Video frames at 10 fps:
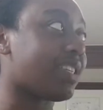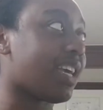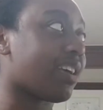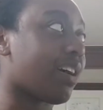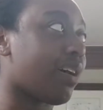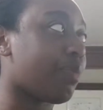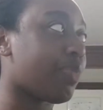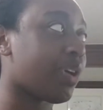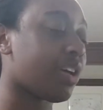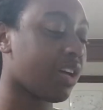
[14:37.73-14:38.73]
to take
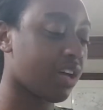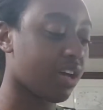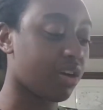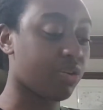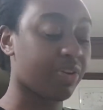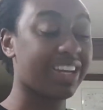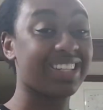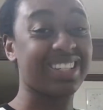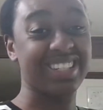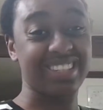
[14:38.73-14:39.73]
up a
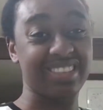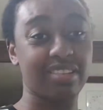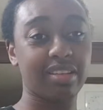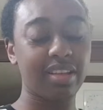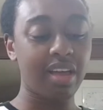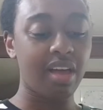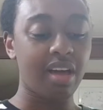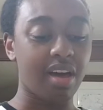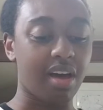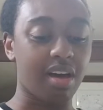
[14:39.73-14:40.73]
great deal
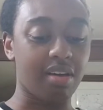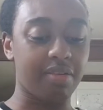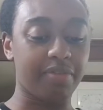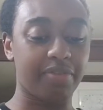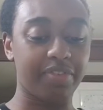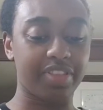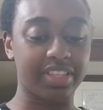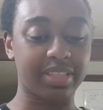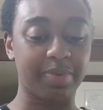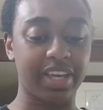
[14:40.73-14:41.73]
of the
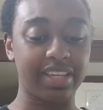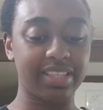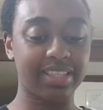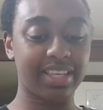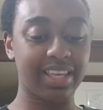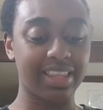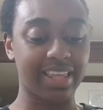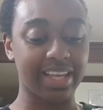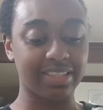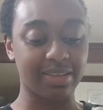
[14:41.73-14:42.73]
space
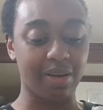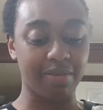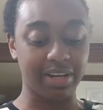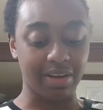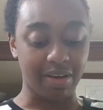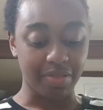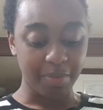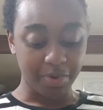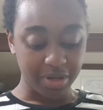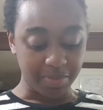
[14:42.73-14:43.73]
that's already on the
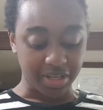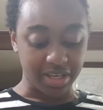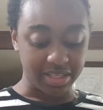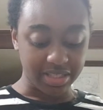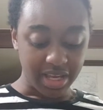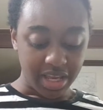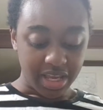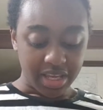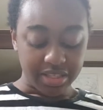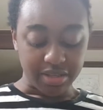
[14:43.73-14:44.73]
board because
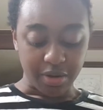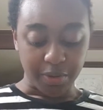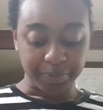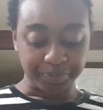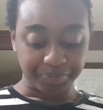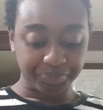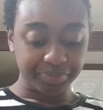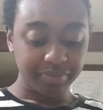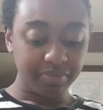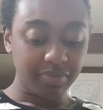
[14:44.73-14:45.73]
so
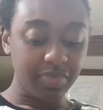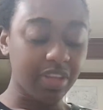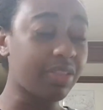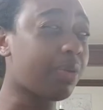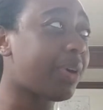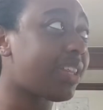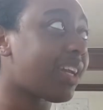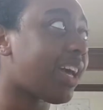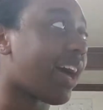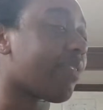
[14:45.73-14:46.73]
the way
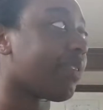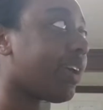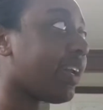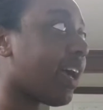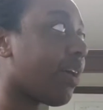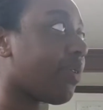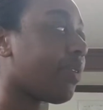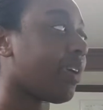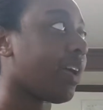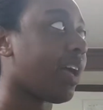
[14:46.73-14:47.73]
that I have it right
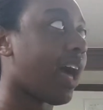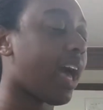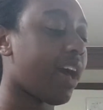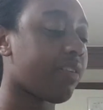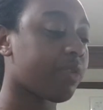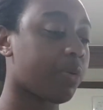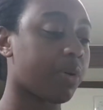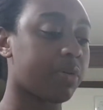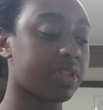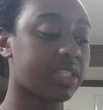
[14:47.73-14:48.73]
now, I have
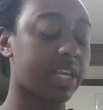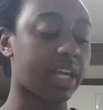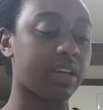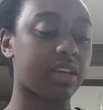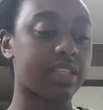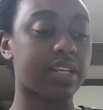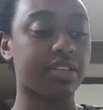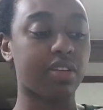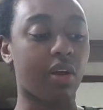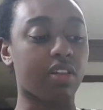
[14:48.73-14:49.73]
quotes and
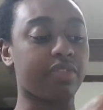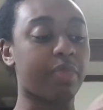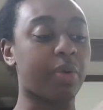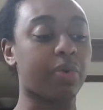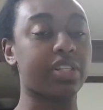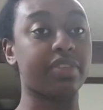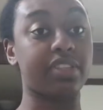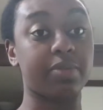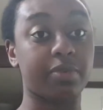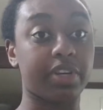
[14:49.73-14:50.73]
essentially all of my words of
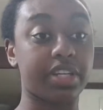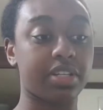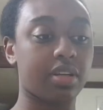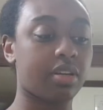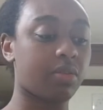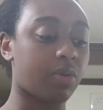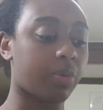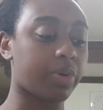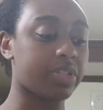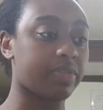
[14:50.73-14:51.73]
inspiration
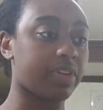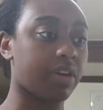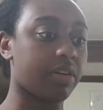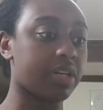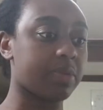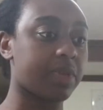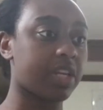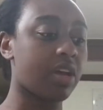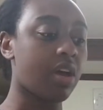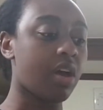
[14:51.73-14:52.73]
or words of encouragement